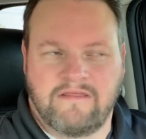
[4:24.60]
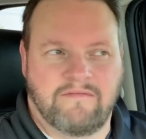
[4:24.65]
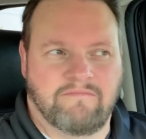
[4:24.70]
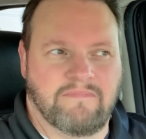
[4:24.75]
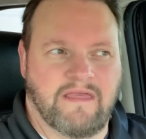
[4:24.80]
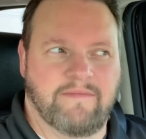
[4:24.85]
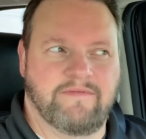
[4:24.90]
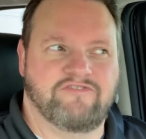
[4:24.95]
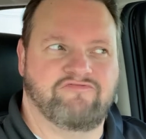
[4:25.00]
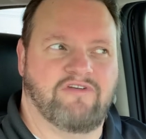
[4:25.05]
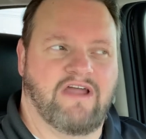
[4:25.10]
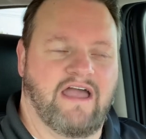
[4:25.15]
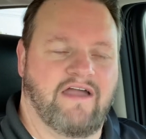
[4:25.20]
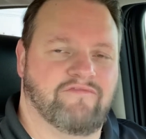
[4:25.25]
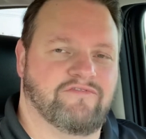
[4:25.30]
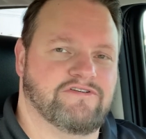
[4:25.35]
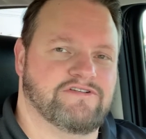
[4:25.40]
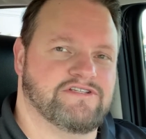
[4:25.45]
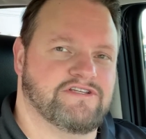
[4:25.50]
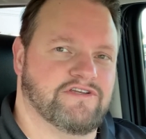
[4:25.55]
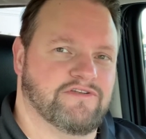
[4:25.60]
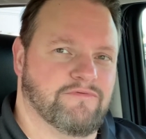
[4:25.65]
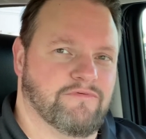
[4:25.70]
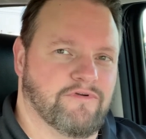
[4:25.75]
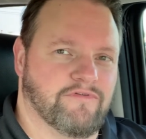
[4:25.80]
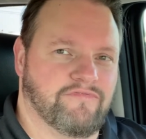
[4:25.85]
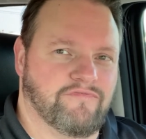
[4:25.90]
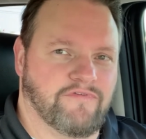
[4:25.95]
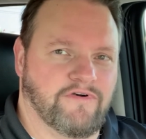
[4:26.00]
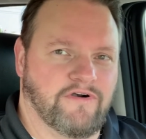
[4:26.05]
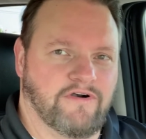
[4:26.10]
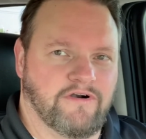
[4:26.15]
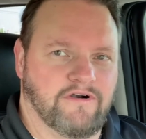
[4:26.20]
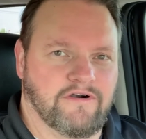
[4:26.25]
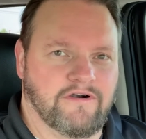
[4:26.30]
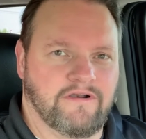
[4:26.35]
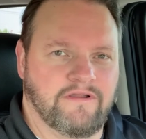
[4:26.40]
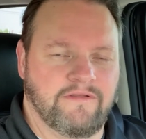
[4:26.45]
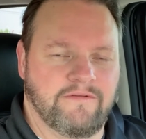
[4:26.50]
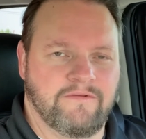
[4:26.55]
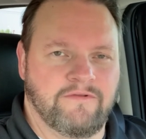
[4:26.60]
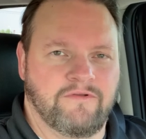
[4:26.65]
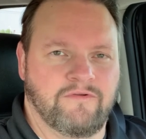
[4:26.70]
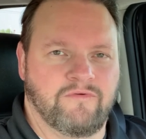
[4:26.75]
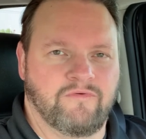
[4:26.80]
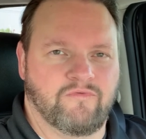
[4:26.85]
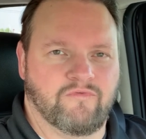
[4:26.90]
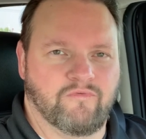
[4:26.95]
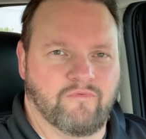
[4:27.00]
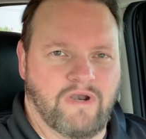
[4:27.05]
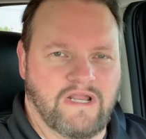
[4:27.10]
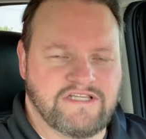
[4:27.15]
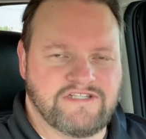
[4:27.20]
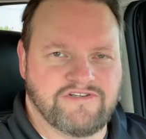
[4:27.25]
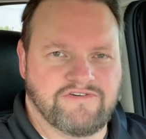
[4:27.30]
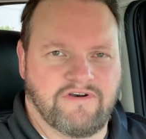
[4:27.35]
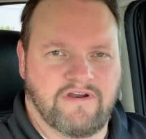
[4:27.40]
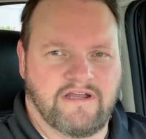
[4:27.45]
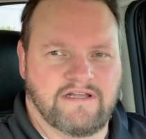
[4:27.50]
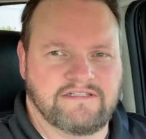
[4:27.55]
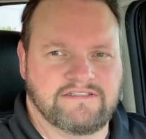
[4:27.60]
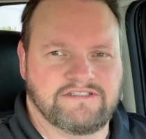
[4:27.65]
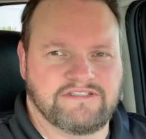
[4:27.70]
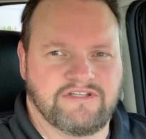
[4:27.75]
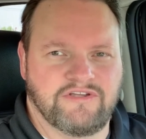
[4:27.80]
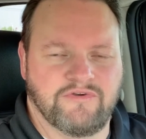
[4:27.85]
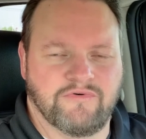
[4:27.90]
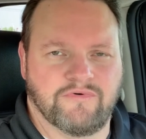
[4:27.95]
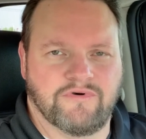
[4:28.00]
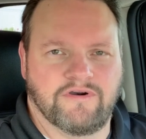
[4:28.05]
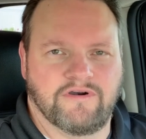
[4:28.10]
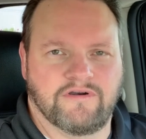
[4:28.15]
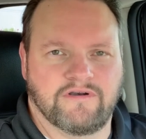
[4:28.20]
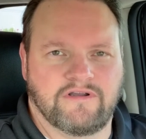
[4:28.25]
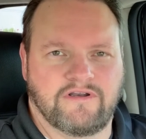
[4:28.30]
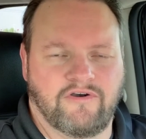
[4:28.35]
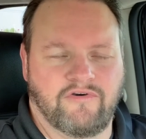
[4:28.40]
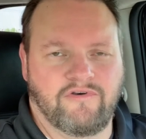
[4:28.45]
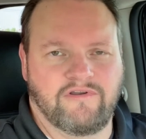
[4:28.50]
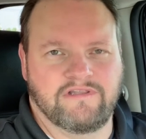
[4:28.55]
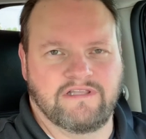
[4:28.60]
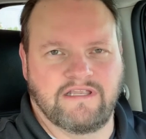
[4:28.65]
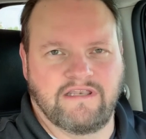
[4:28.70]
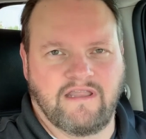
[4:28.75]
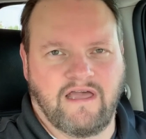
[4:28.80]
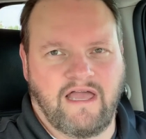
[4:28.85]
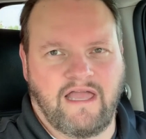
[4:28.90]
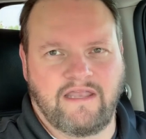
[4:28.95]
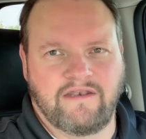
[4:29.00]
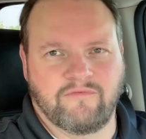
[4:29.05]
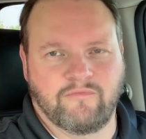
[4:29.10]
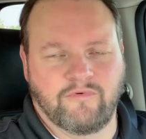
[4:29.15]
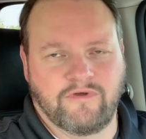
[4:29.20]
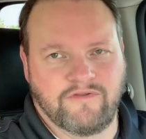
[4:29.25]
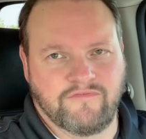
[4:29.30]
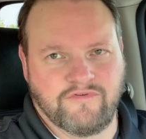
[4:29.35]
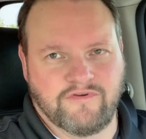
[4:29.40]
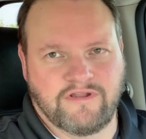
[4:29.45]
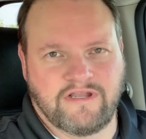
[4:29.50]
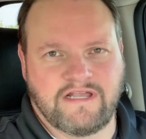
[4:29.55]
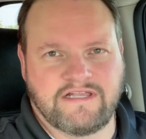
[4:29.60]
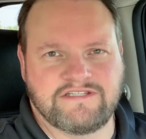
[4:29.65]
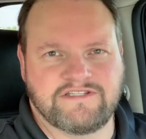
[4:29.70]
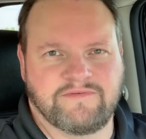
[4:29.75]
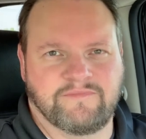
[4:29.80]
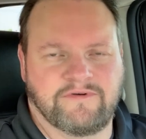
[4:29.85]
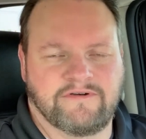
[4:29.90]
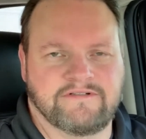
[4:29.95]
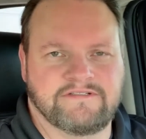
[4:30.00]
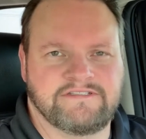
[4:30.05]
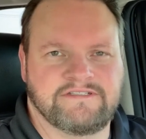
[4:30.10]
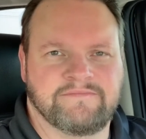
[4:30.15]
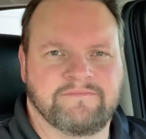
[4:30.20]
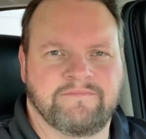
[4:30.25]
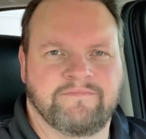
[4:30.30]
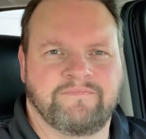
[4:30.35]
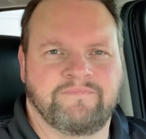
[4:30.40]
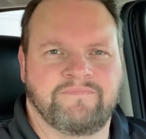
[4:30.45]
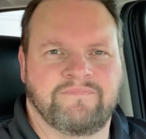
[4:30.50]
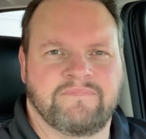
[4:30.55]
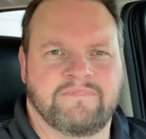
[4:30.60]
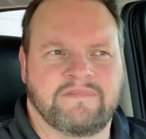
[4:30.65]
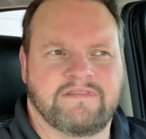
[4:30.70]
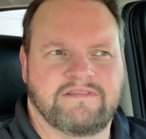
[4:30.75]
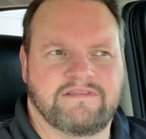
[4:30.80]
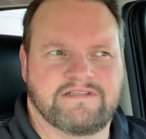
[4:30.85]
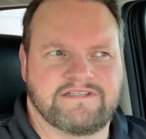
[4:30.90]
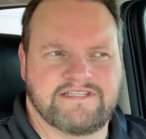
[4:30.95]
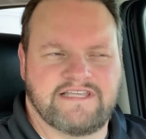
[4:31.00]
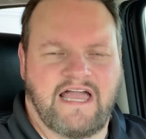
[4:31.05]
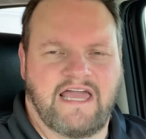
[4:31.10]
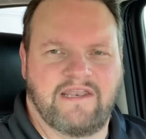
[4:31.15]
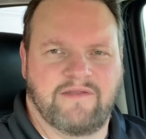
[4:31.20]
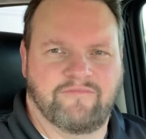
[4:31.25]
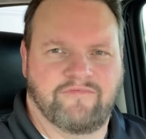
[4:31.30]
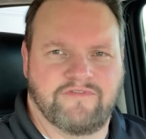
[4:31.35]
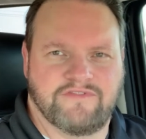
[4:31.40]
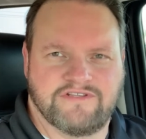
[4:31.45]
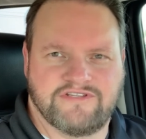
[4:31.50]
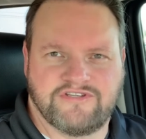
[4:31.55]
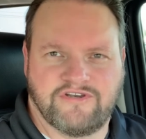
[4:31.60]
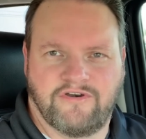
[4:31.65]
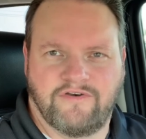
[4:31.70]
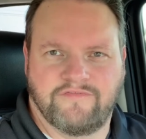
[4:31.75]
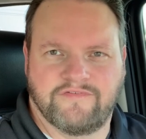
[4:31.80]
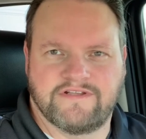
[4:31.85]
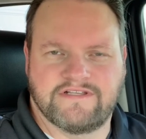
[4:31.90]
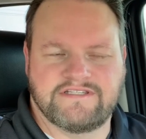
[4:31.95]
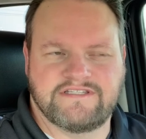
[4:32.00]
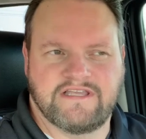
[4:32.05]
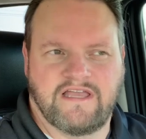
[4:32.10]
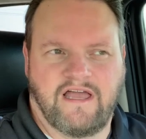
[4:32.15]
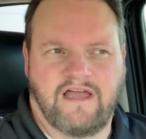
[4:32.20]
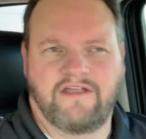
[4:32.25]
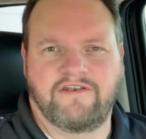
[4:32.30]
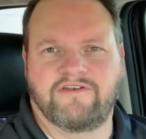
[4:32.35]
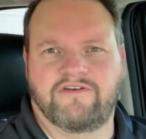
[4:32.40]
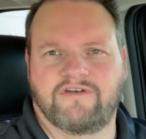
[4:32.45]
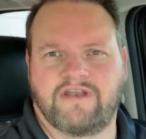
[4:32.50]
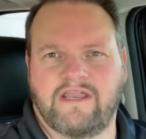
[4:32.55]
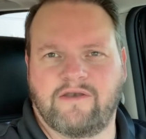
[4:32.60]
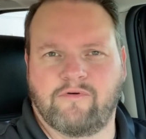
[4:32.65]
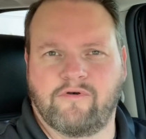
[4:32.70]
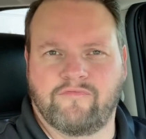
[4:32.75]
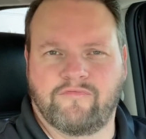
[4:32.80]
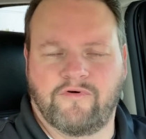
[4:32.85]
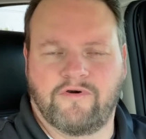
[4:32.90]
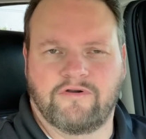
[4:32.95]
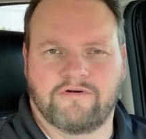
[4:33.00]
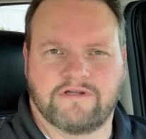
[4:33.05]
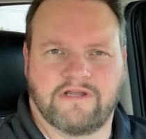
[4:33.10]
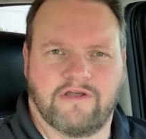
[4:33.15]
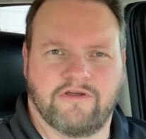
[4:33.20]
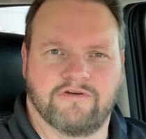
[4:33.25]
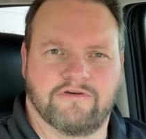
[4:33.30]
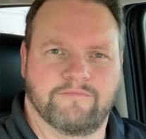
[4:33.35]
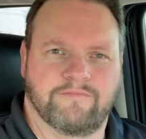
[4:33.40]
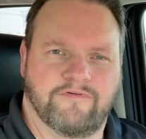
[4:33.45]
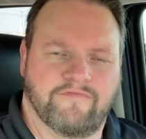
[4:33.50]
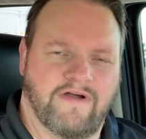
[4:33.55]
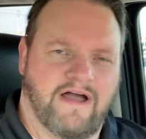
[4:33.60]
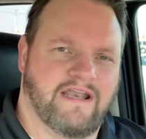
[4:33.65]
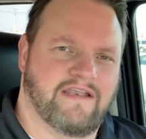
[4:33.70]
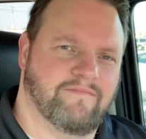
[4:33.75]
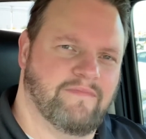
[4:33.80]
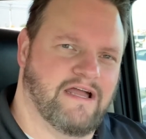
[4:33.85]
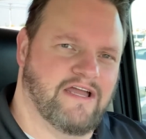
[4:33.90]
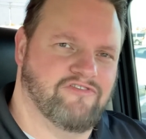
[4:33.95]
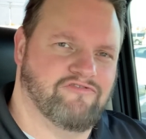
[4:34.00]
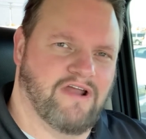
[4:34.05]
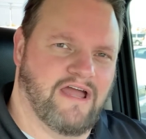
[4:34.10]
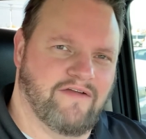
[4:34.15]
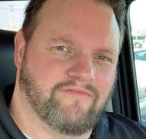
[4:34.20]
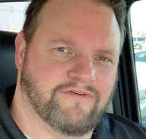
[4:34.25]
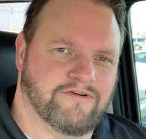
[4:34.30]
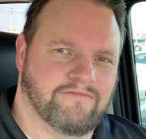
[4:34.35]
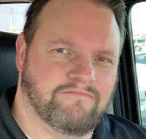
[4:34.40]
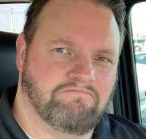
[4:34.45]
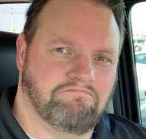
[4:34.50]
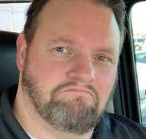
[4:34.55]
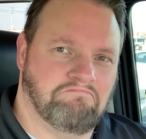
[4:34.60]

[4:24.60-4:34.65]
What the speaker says: Maybe drivers could refer restaurants who are currently not one of your customers to sign up for the service under a referral code provided by a driver.